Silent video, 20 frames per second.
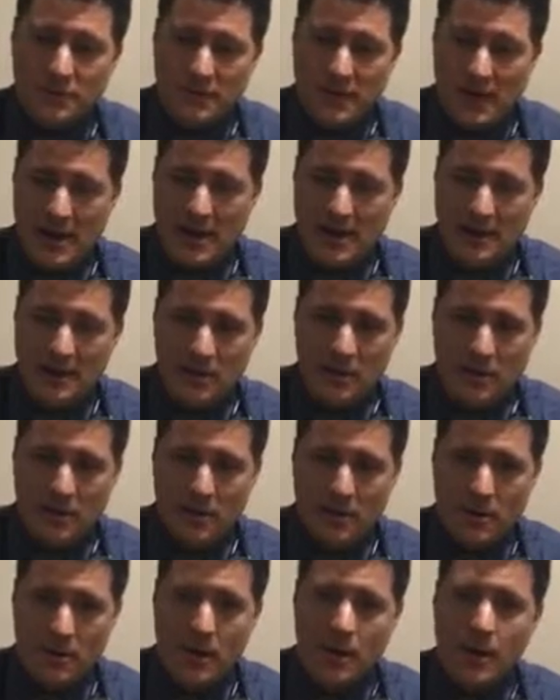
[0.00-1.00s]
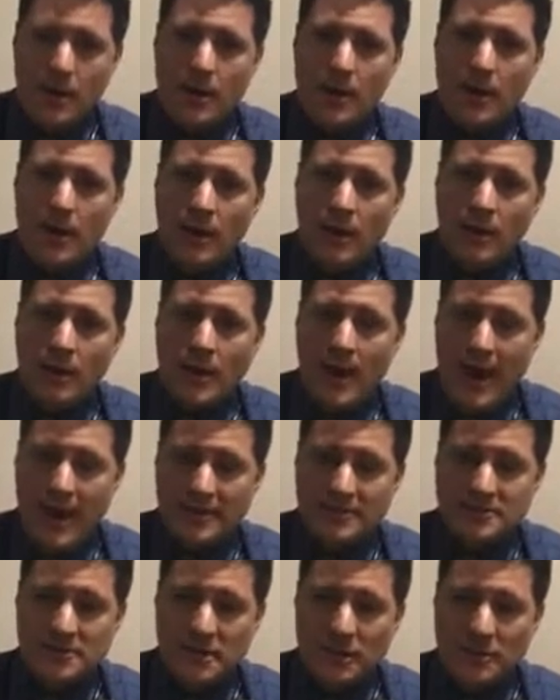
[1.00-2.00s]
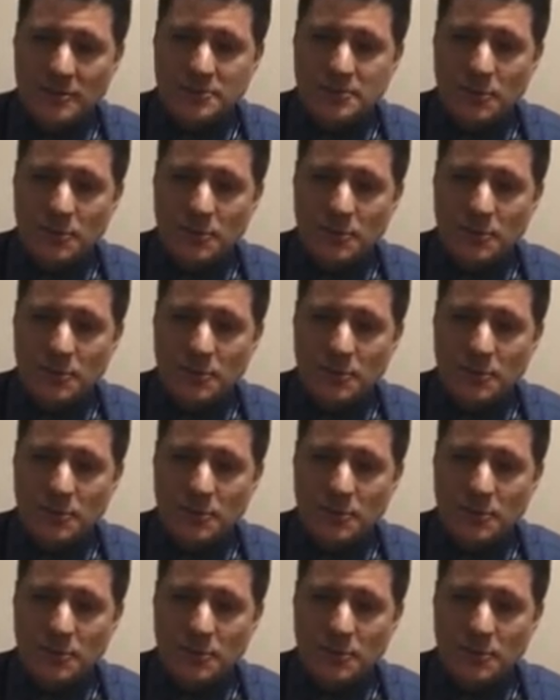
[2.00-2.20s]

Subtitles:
with the INR assay.